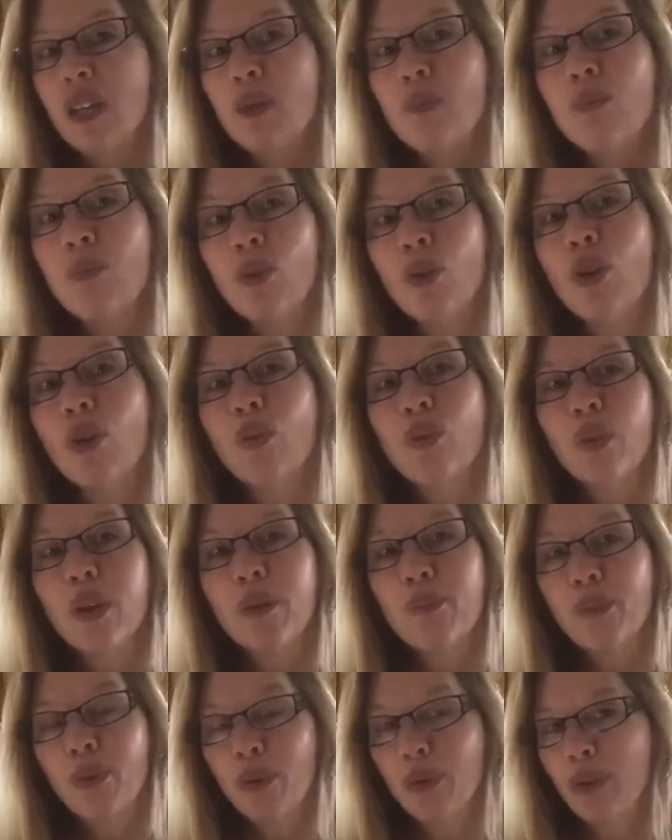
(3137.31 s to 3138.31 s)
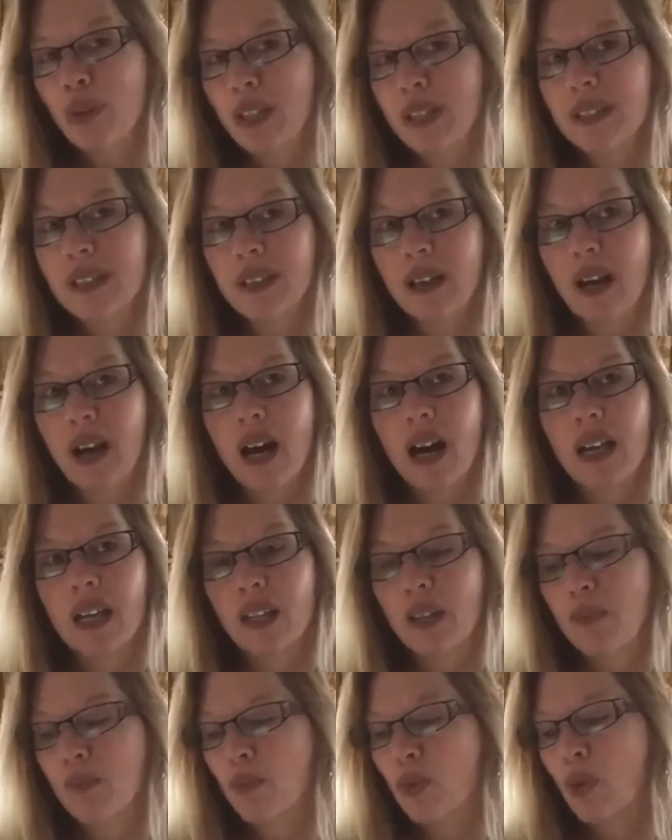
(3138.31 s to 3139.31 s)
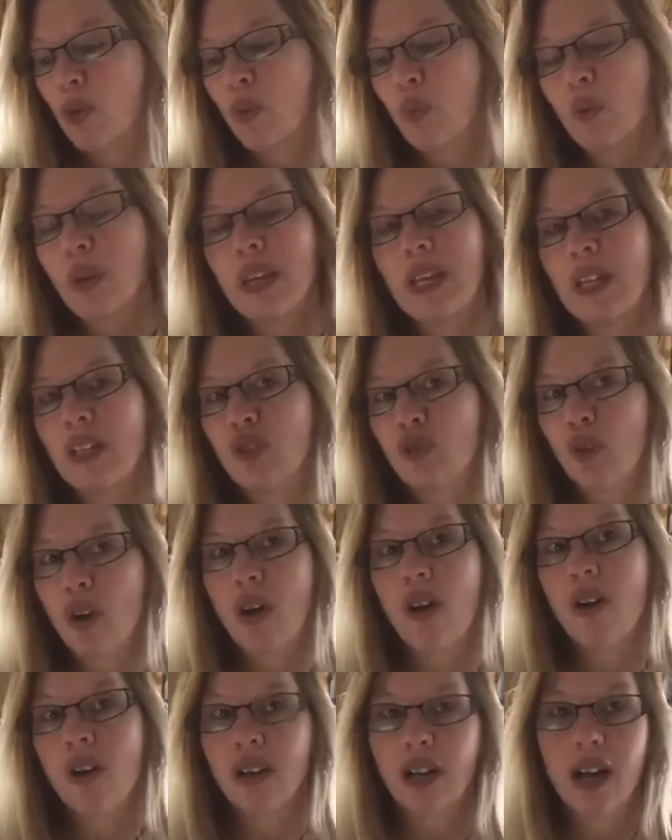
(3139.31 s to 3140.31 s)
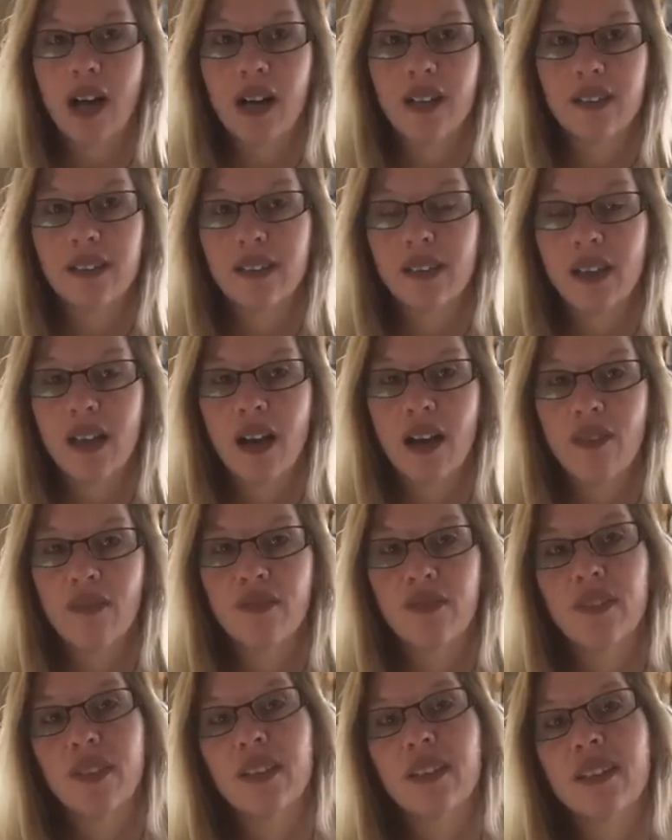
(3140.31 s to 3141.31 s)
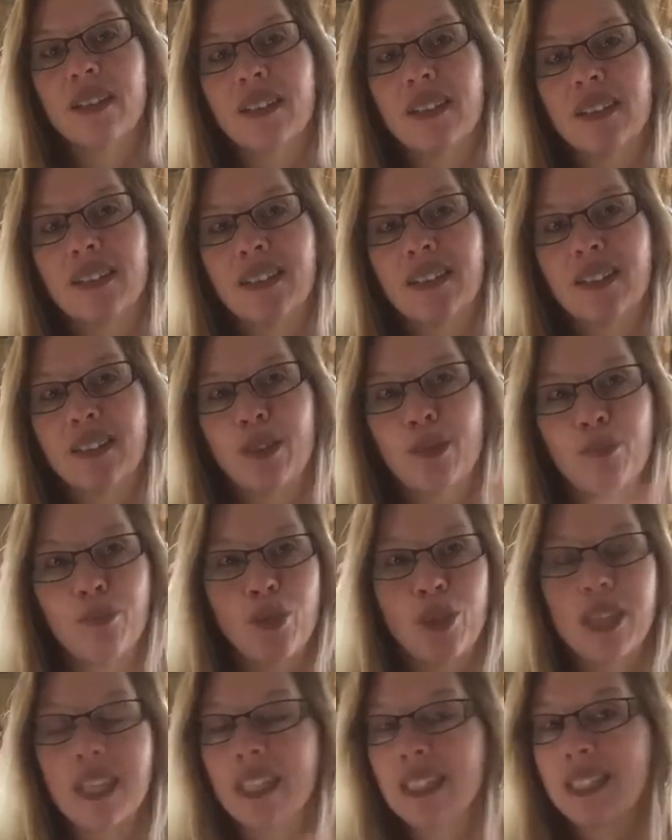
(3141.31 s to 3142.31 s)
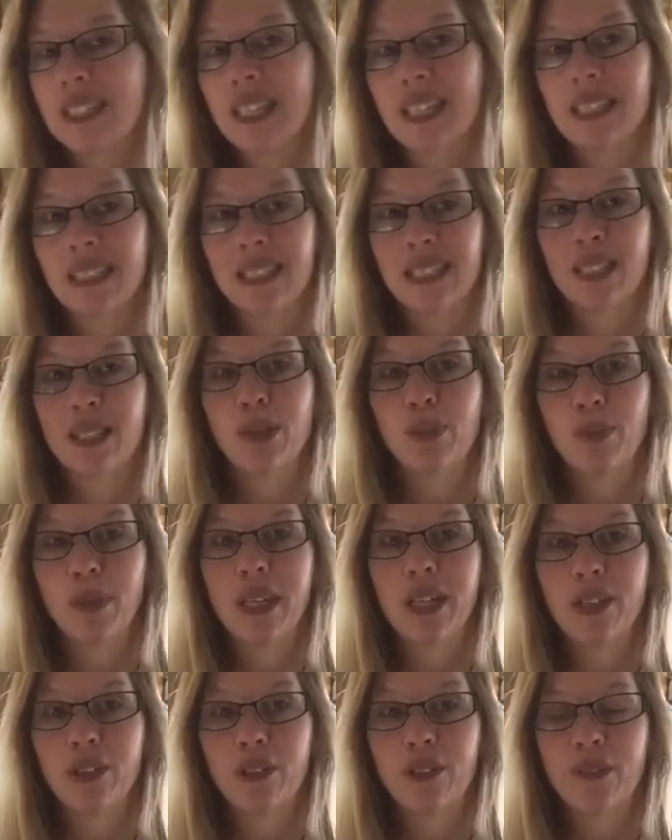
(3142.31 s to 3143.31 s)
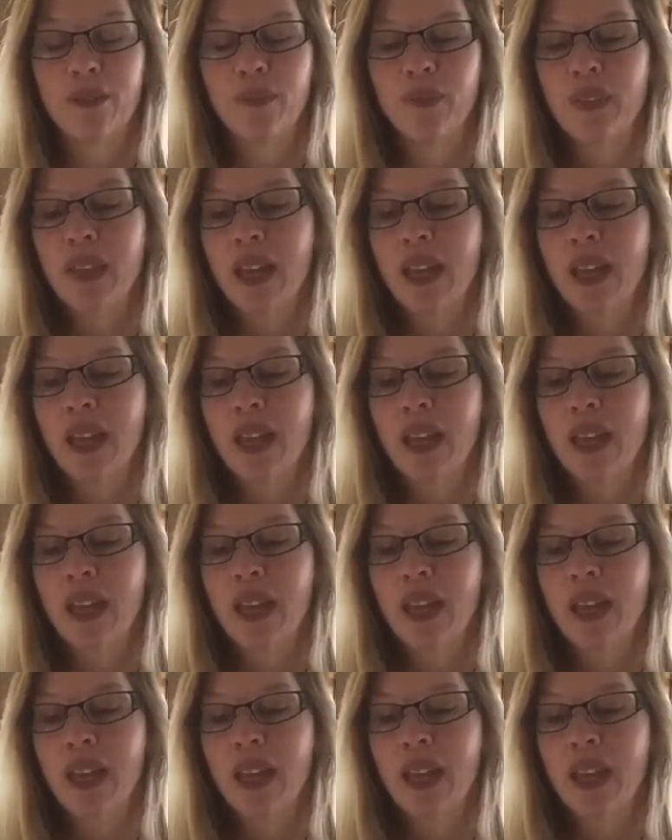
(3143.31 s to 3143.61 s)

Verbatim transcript: The more we pull into God and the more we draw on God's love, the more these things disappear.